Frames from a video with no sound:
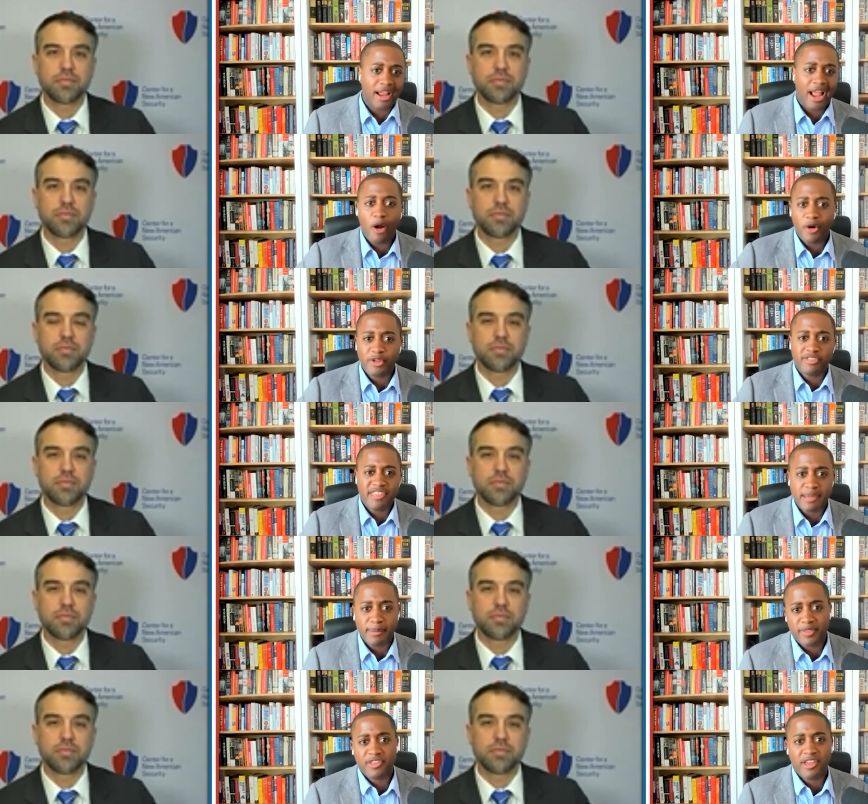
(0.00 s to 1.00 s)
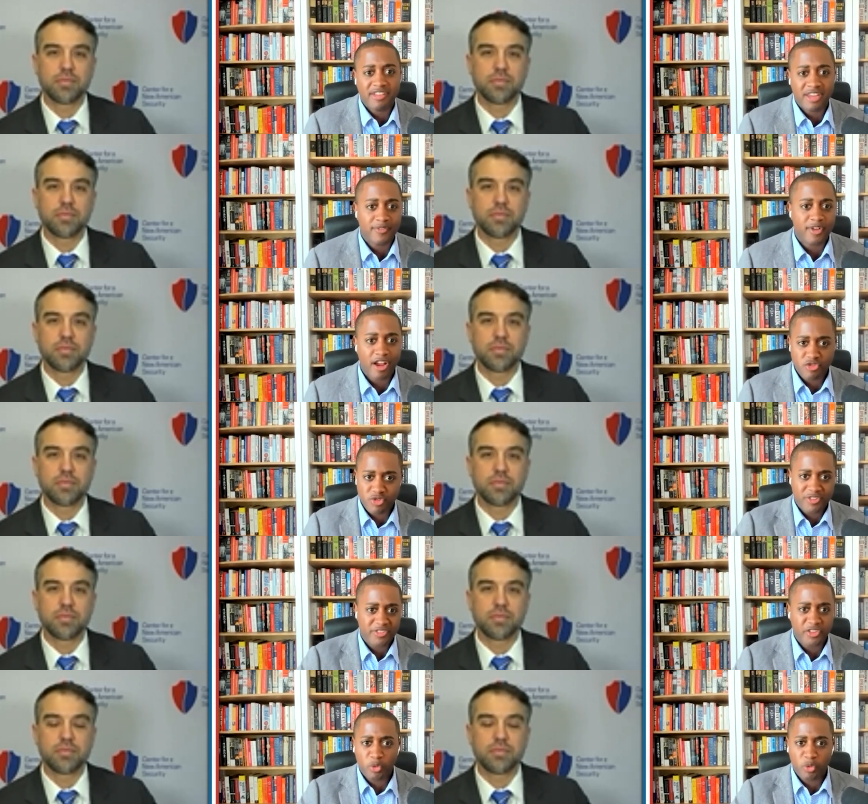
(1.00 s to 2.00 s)
Speaker 1: Like, how do you think about this idea of
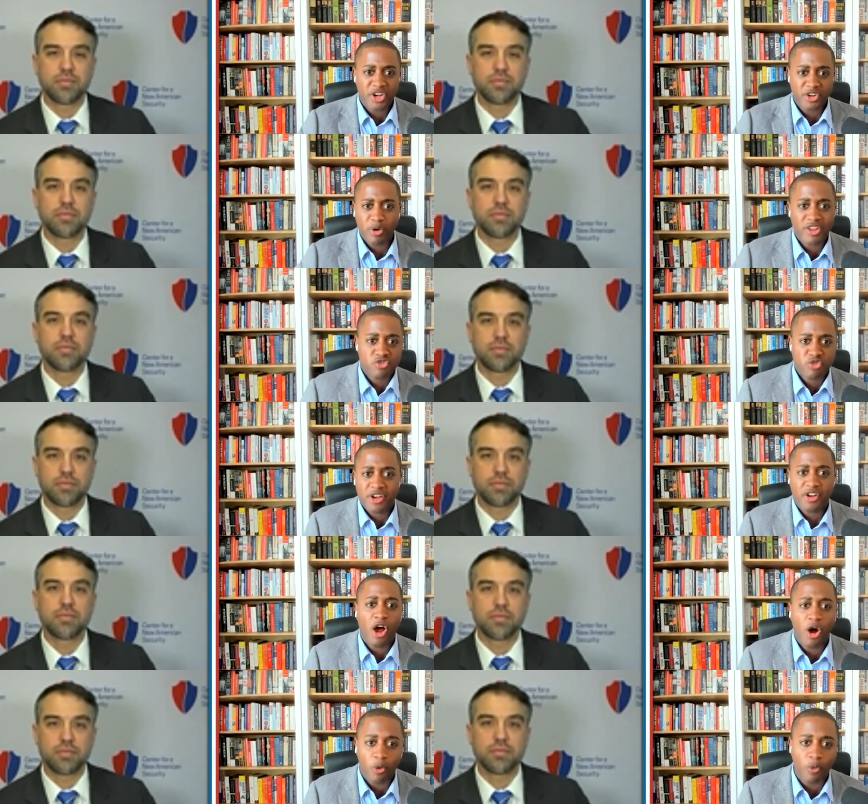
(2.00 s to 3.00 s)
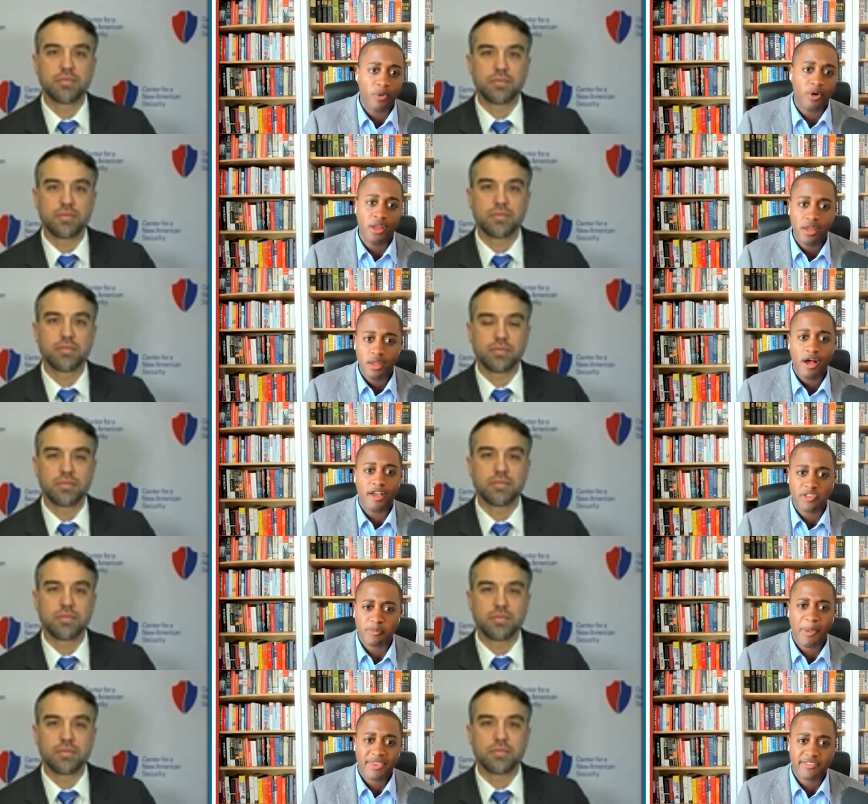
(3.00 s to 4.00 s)
countries in the 2020s trying to own a
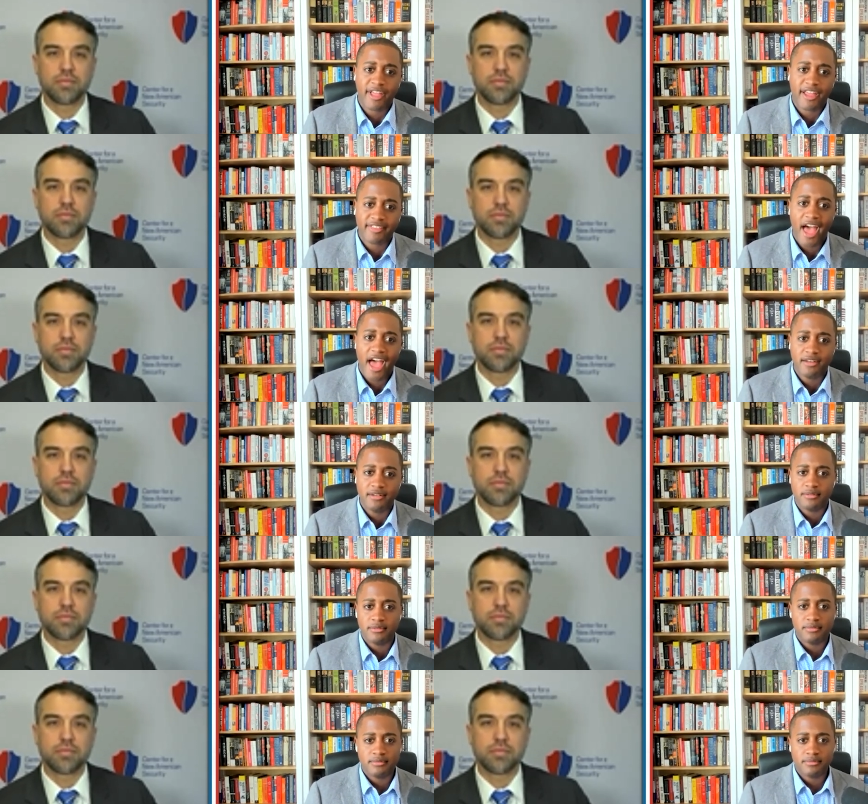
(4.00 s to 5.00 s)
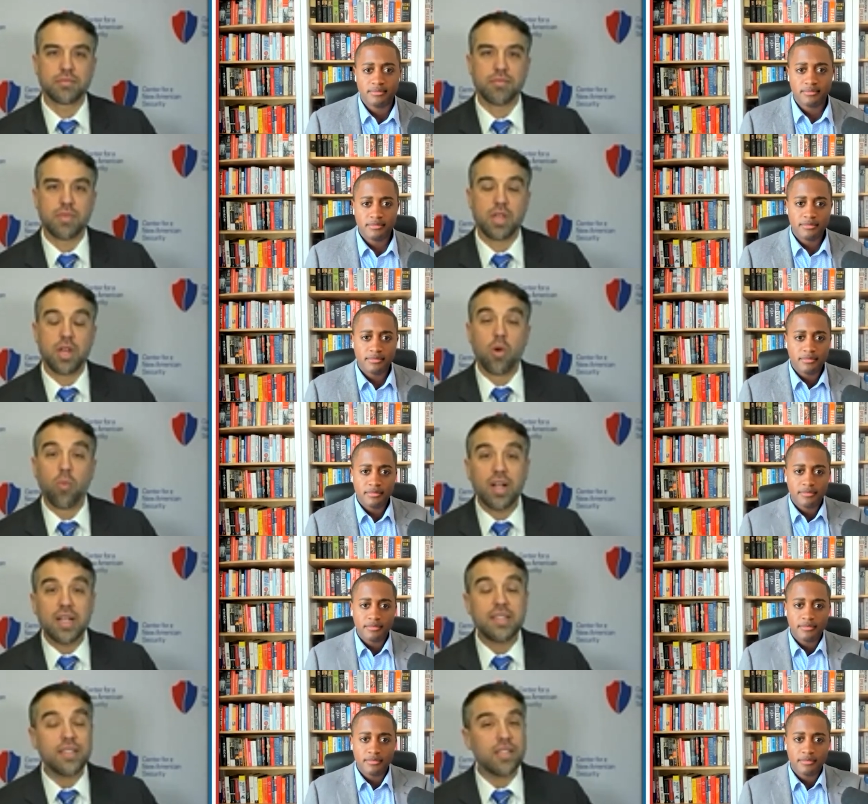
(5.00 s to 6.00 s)
space like that?
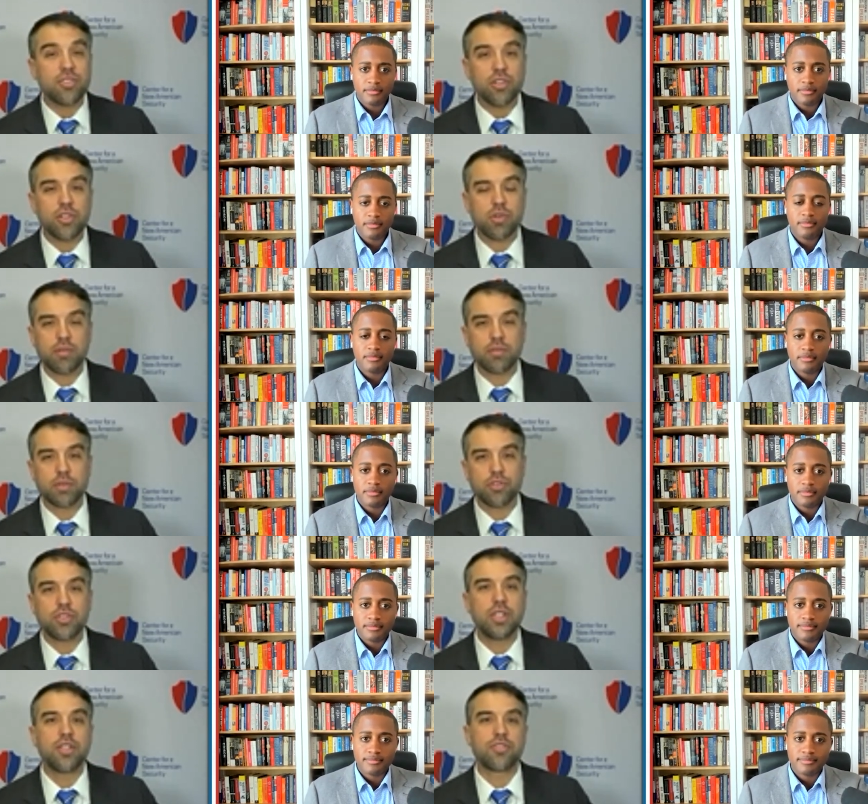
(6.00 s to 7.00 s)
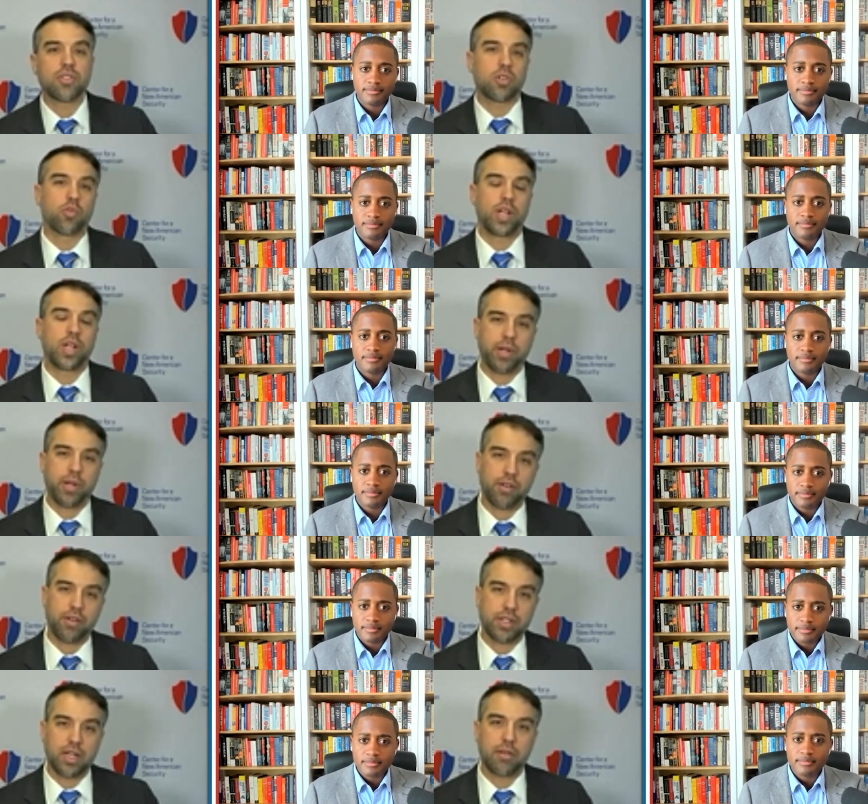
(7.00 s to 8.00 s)
Speaker 2: Well, I think the Industrial Revolution is a great
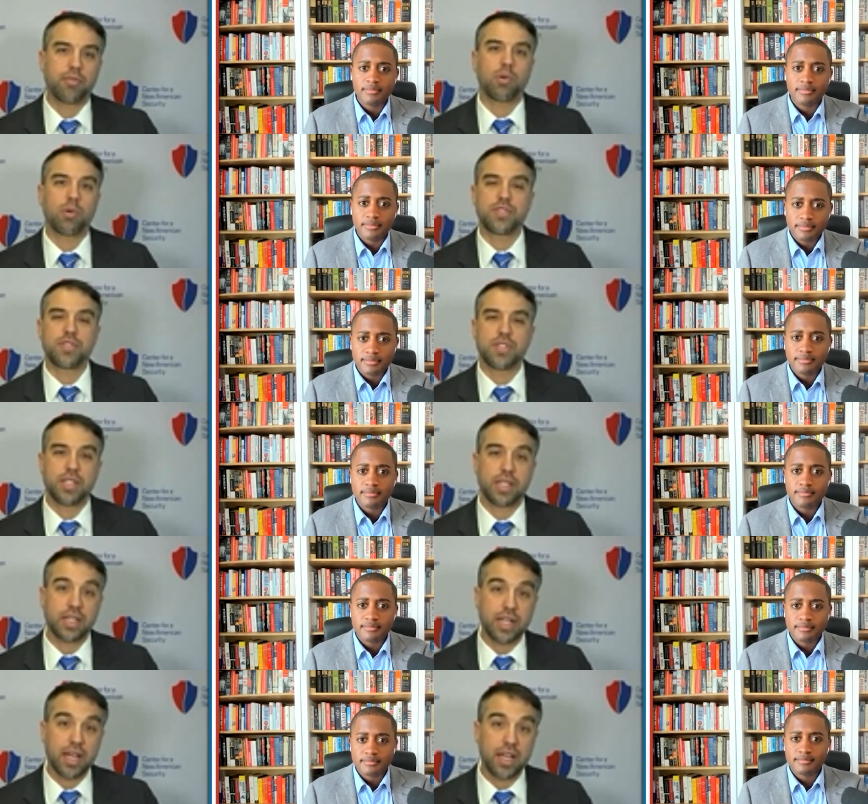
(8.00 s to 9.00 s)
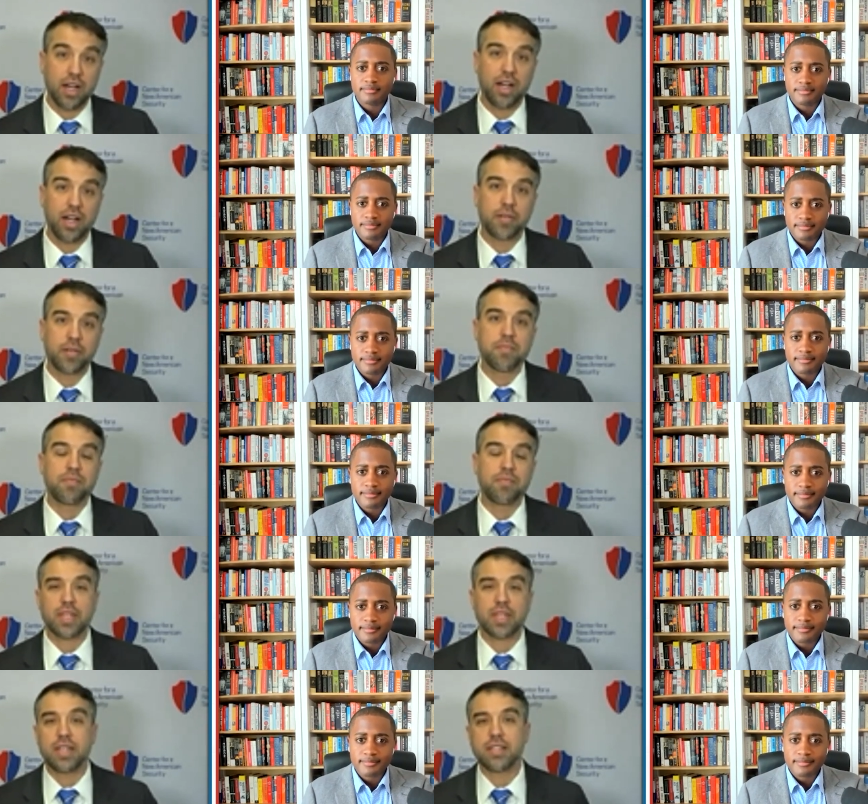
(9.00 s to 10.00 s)
paradigm for what we're seeing in AI
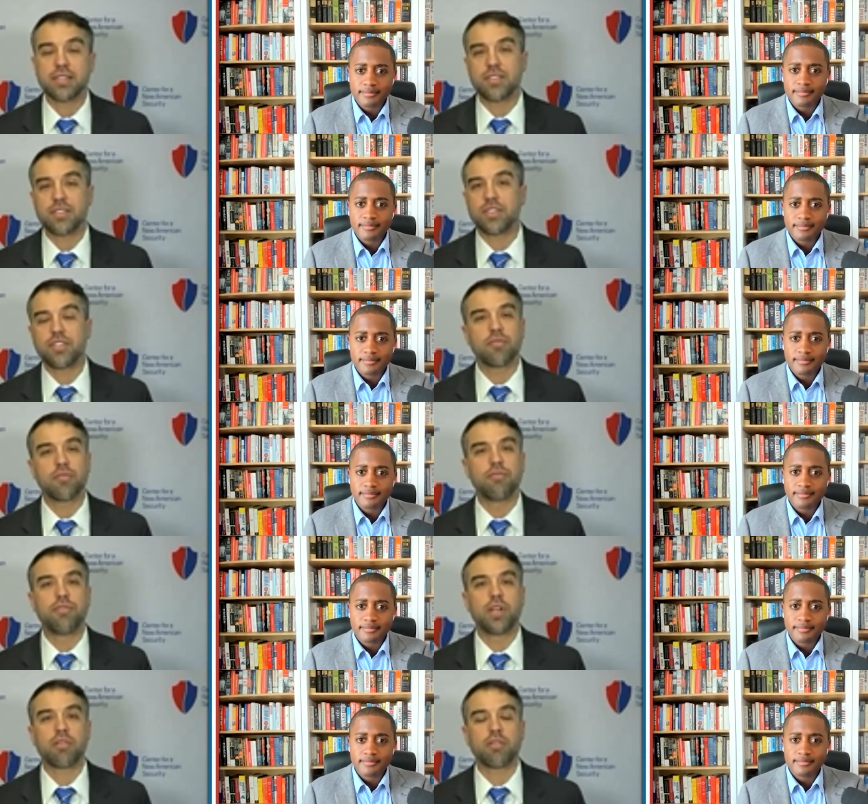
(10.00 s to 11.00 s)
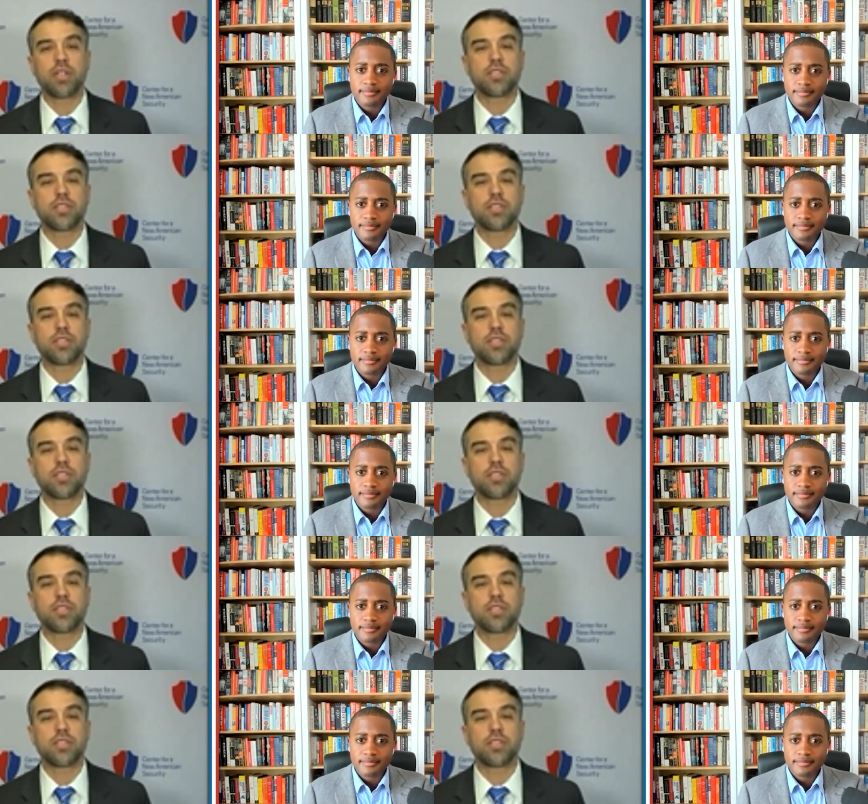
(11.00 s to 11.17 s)
in the sense that it's a very